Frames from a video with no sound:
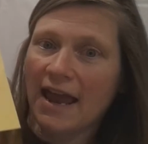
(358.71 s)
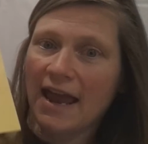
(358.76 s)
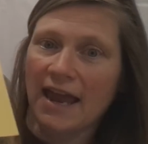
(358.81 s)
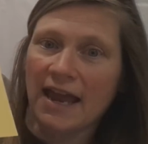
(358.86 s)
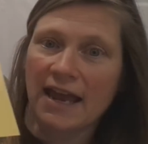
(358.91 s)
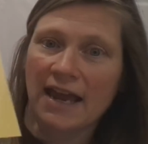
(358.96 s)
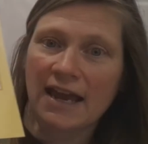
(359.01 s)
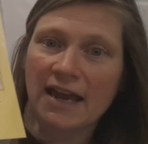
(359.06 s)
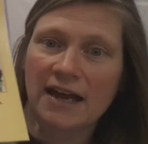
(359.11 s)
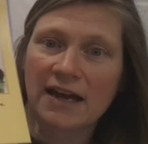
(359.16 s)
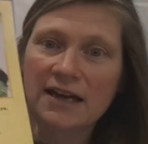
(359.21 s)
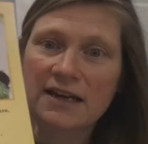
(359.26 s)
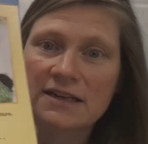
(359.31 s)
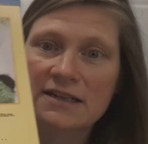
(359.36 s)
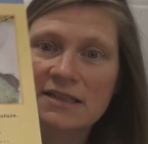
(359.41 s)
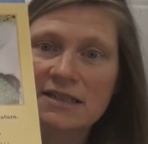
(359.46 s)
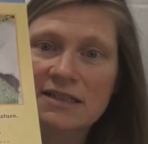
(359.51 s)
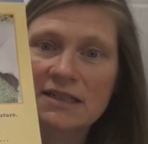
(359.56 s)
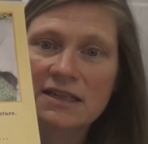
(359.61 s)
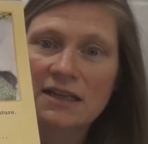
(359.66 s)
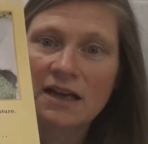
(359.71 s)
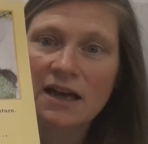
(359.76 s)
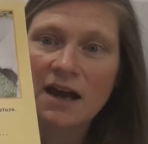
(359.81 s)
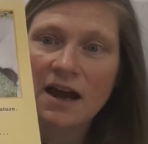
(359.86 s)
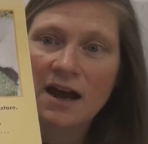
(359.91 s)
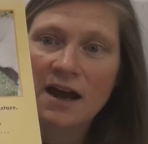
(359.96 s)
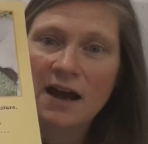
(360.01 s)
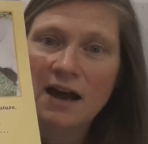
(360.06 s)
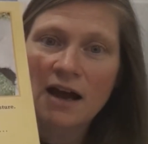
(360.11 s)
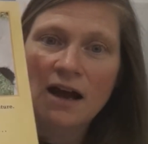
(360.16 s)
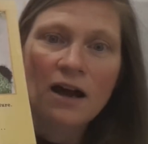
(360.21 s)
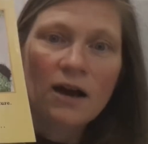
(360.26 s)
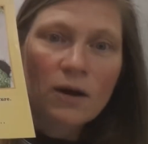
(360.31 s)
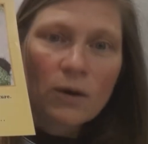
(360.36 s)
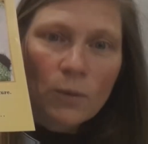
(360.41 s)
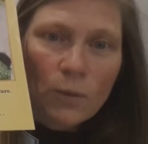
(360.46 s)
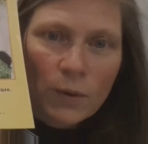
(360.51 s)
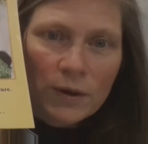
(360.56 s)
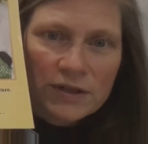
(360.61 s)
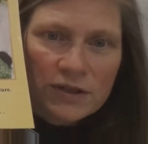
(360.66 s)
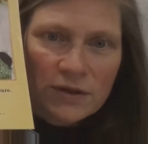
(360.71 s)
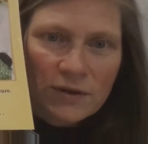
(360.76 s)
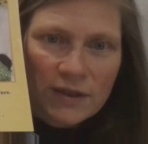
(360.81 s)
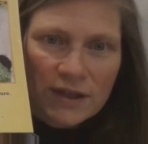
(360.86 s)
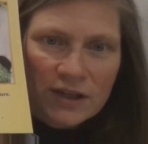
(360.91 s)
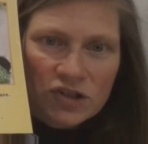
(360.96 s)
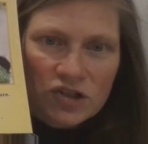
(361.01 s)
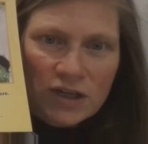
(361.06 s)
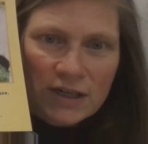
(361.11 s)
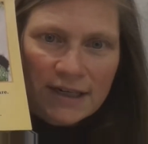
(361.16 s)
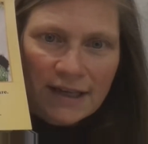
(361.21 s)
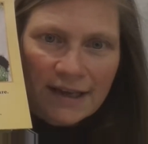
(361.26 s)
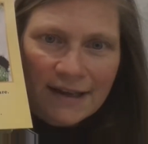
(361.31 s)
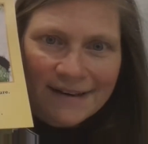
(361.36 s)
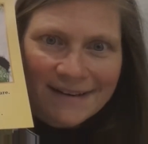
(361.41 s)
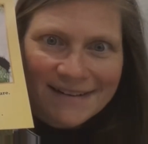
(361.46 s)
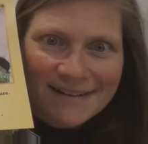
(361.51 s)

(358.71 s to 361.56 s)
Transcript: and what do you think she did?